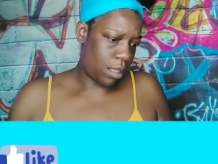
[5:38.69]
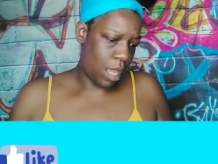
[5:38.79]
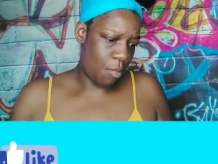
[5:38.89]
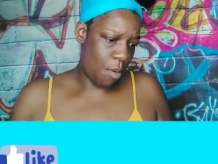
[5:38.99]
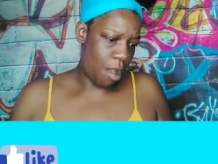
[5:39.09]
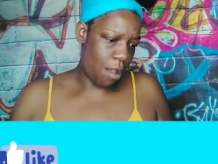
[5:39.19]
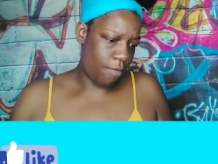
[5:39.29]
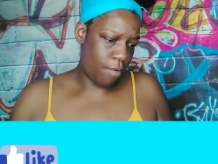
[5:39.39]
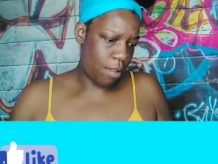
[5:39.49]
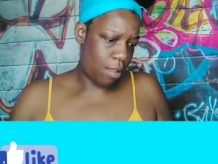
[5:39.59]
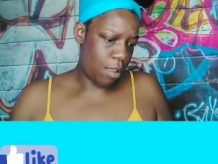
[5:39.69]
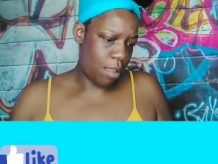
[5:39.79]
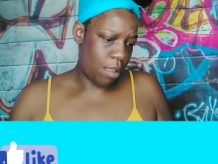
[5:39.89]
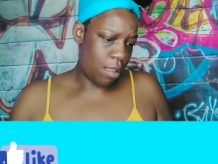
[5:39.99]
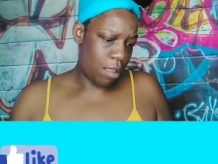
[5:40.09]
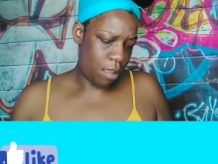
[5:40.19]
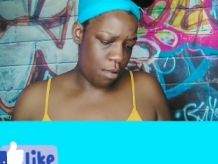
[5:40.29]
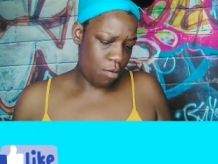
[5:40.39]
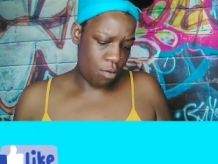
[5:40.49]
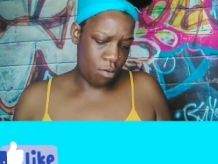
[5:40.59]
Name them off.
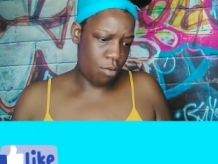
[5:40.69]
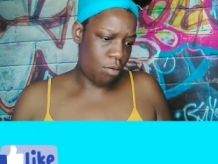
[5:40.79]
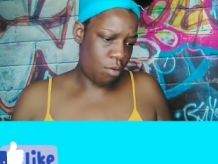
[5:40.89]
Ooh.